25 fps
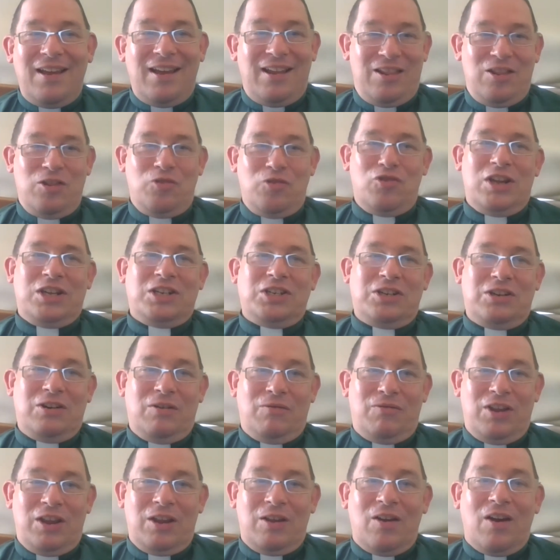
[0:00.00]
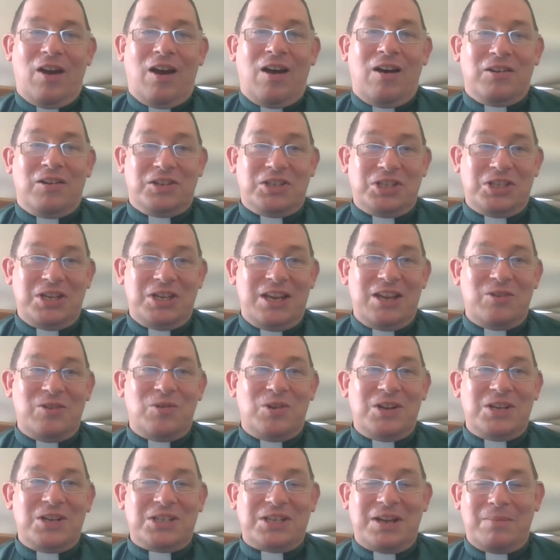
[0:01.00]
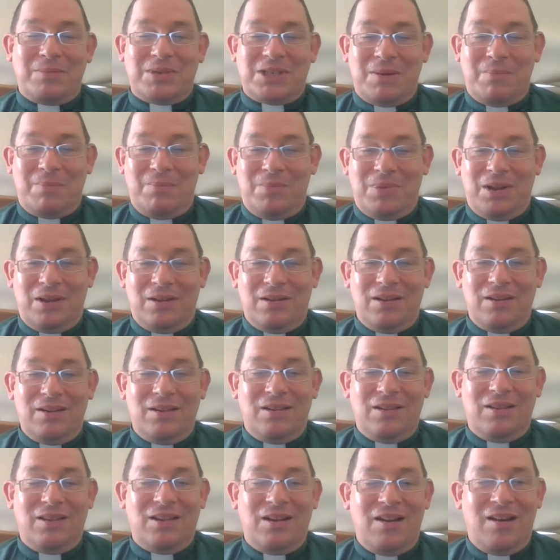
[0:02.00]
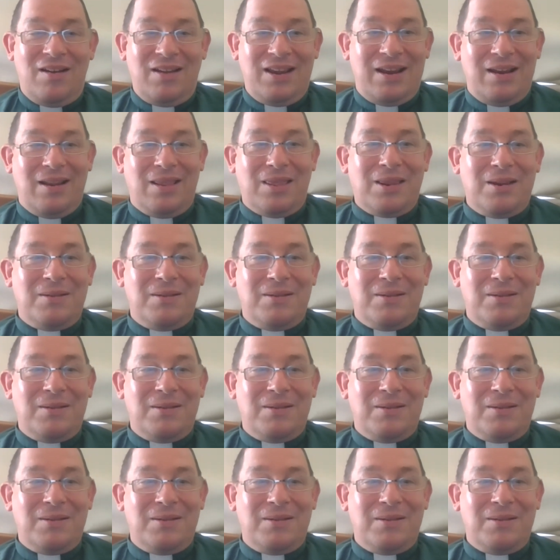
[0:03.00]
and the rest of you, I'll see you on September the 9th.